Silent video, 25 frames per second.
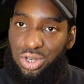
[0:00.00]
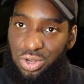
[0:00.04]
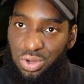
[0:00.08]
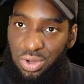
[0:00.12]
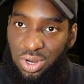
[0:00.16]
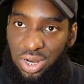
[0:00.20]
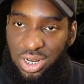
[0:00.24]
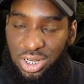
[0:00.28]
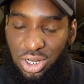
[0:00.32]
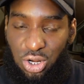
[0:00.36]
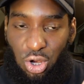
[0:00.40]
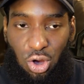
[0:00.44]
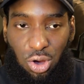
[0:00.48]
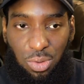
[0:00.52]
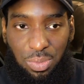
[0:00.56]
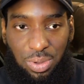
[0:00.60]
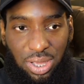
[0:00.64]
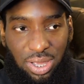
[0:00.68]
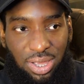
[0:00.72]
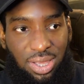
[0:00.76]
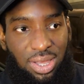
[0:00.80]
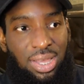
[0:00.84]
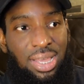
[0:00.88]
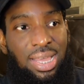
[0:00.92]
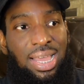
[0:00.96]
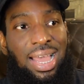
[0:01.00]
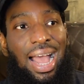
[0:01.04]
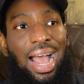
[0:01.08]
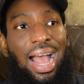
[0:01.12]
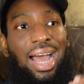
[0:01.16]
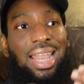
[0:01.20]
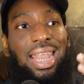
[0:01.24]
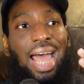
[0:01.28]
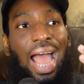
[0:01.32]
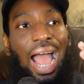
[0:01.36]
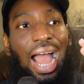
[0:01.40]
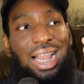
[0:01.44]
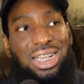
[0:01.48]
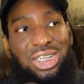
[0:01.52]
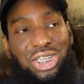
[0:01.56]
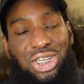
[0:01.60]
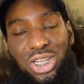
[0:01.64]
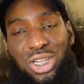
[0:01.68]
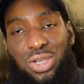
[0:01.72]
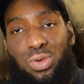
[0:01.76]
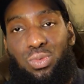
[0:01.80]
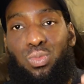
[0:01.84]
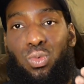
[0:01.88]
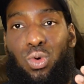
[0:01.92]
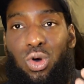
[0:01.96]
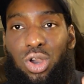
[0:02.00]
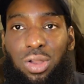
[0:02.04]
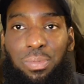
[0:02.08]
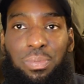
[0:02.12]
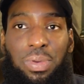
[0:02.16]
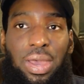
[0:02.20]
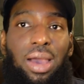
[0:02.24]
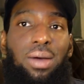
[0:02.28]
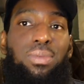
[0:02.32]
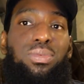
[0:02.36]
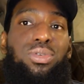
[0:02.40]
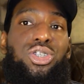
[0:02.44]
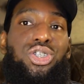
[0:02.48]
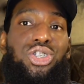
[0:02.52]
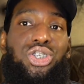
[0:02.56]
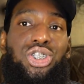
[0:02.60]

doing as a hobby, and I actually want to be able to